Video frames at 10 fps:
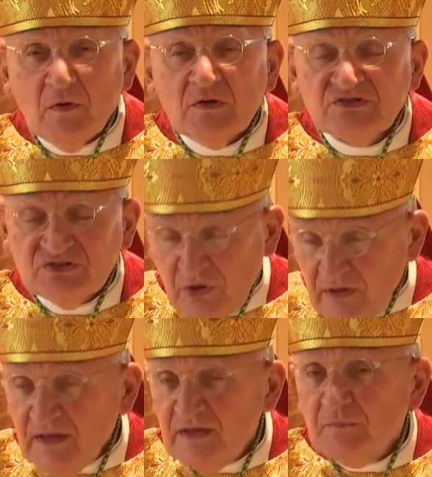
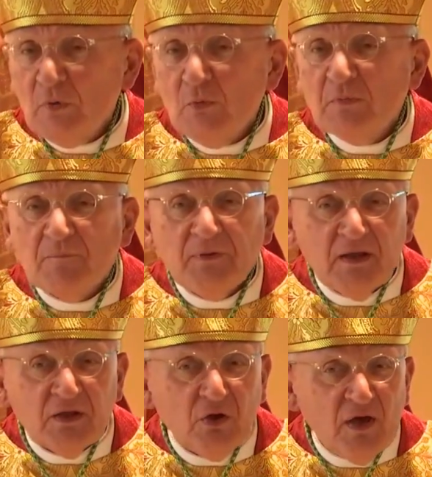certainly at the moment of
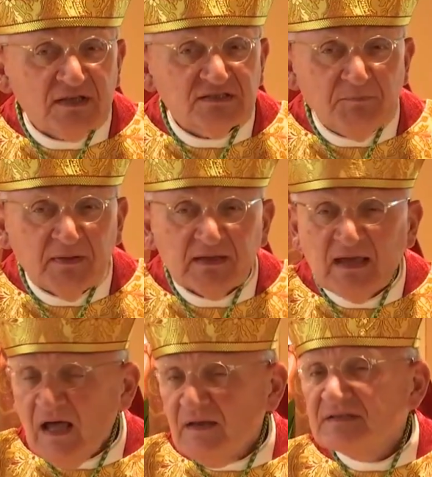Pentecost, but
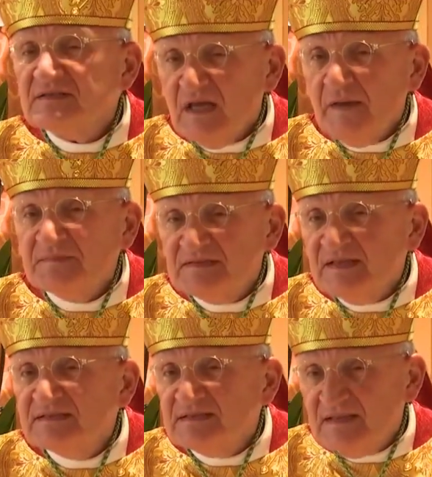countless times
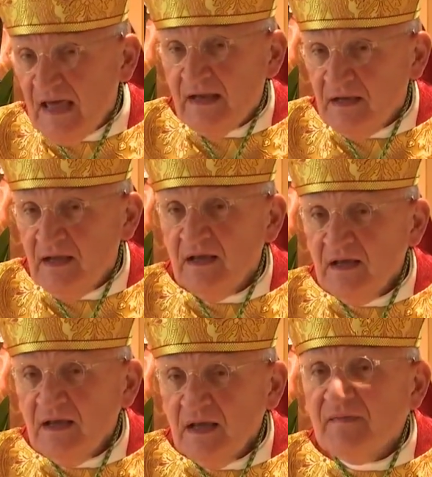since then
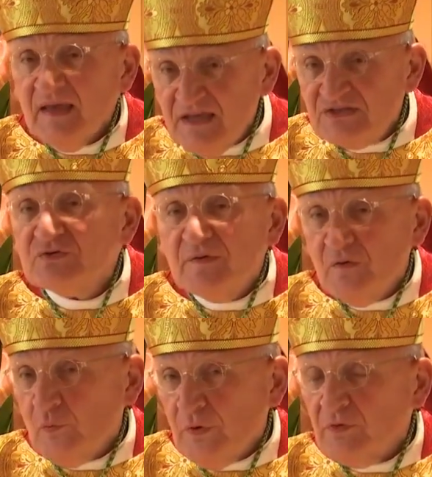in the history of
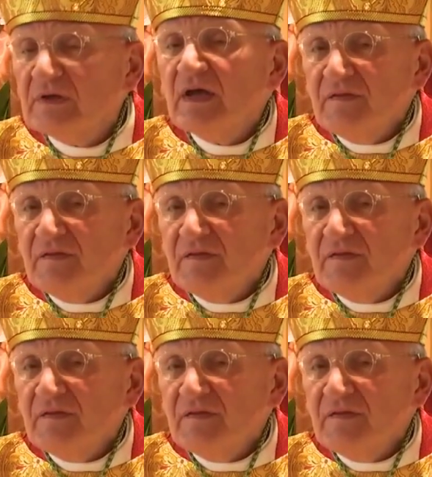the world,